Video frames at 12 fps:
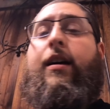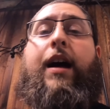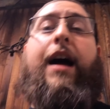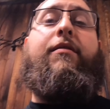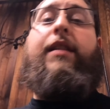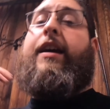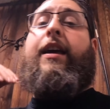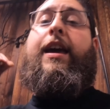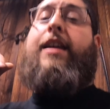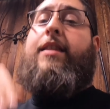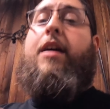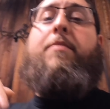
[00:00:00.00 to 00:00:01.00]
I like
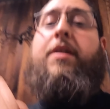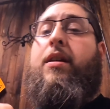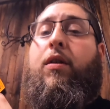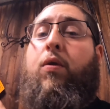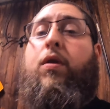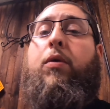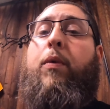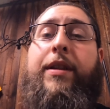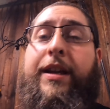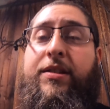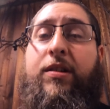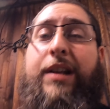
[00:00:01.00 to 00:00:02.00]
hit them in the corner when
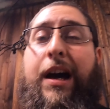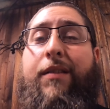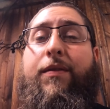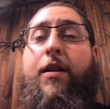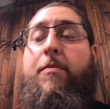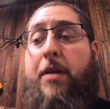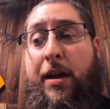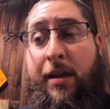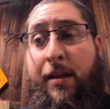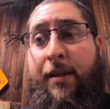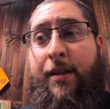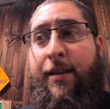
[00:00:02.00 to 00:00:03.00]
they turned out in front of me
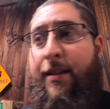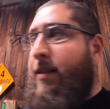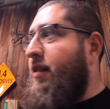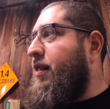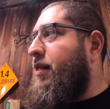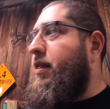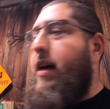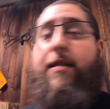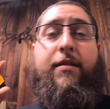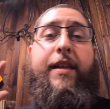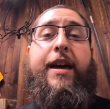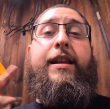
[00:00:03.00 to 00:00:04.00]
they
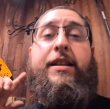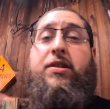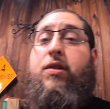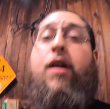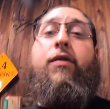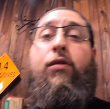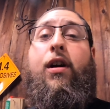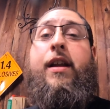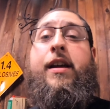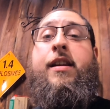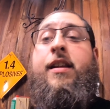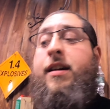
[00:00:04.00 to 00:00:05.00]
they like took off
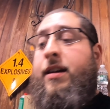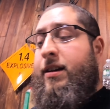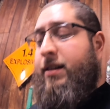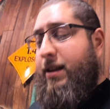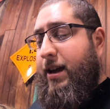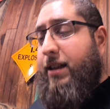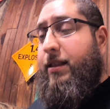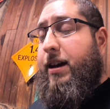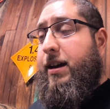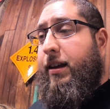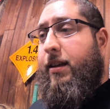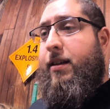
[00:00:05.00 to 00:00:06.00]
running and
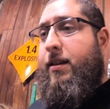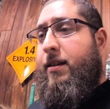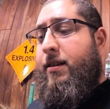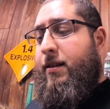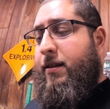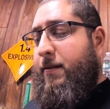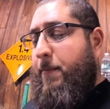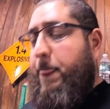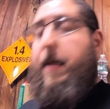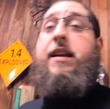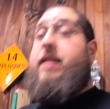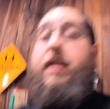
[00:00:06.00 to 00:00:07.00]
like
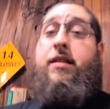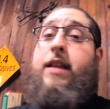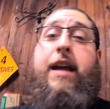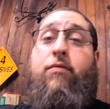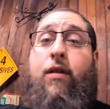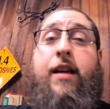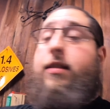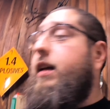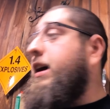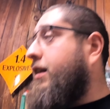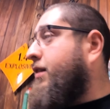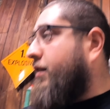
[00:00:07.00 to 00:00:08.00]
they they they ran
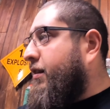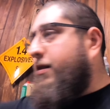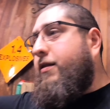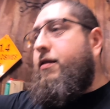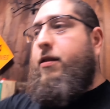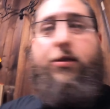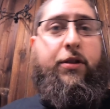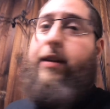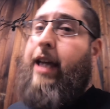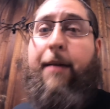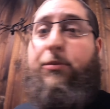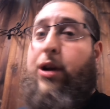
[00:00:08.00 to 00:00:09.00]
like
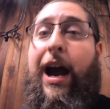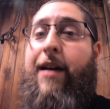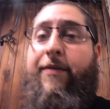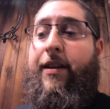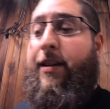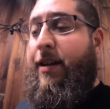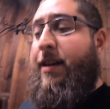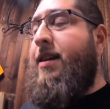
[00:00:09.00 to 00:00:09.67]
kept driving